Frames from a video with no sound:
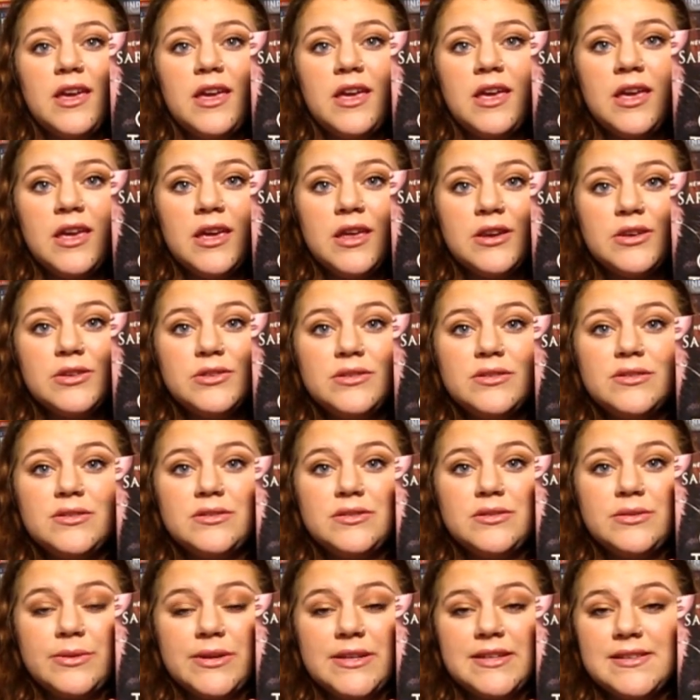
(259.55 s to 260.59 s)
in
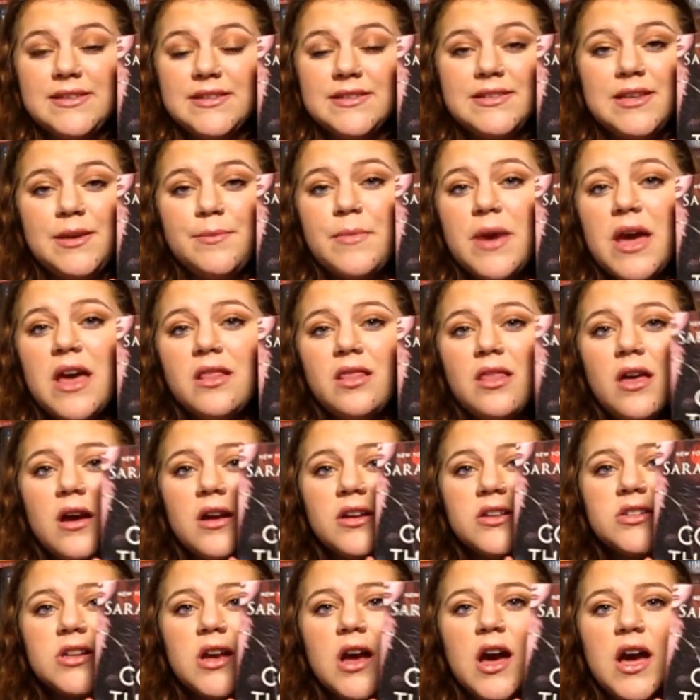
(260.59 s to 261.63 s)
2016 by a
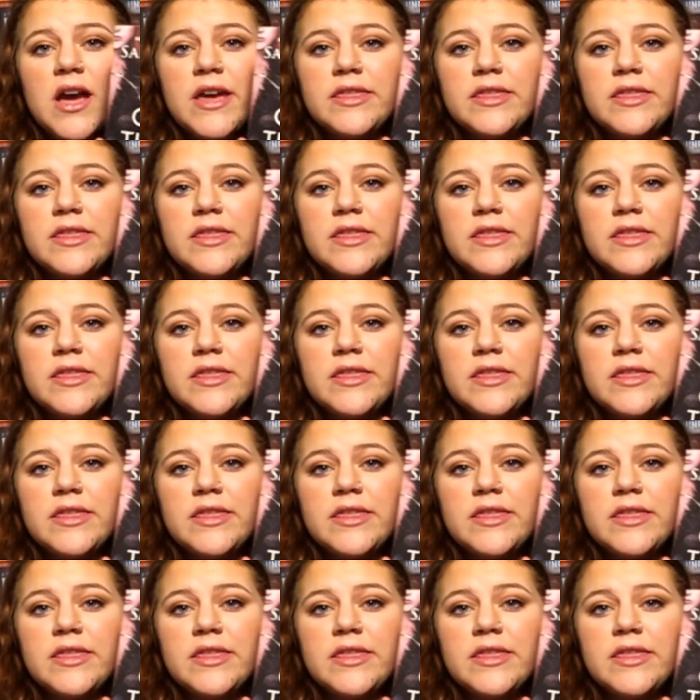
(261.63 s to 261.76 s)
long shot.